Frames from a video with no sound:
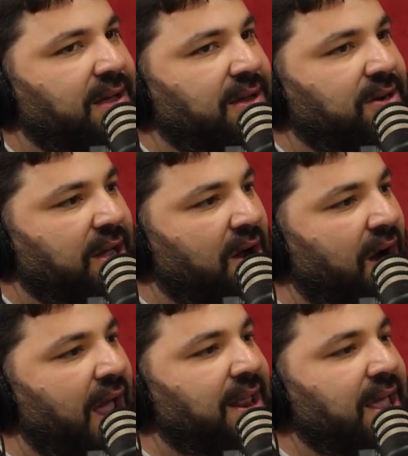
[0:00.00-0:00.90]
You're like, all
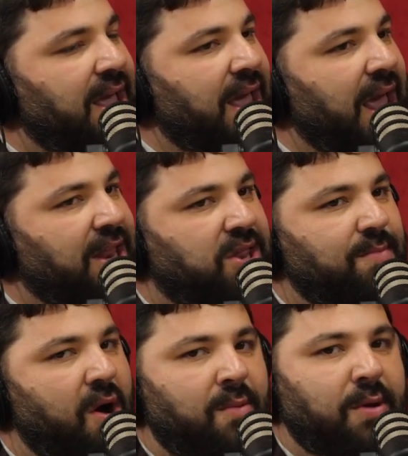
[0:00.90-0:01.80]
right. It's the
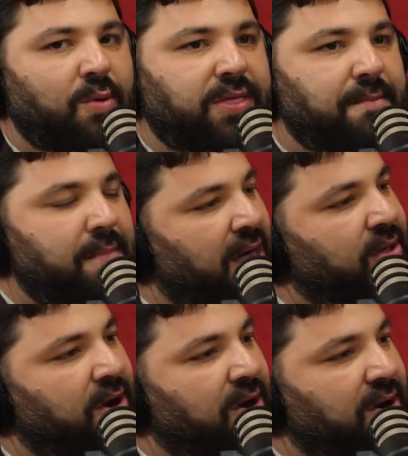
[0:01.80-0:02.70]
moment where the
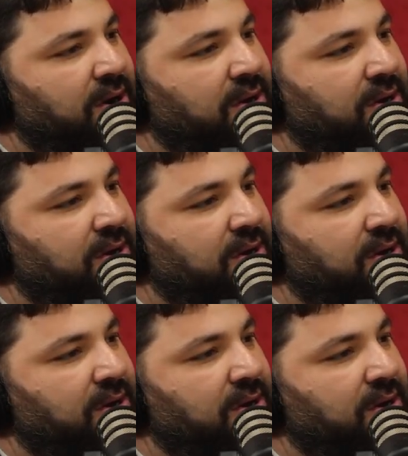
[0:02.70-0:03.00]
mother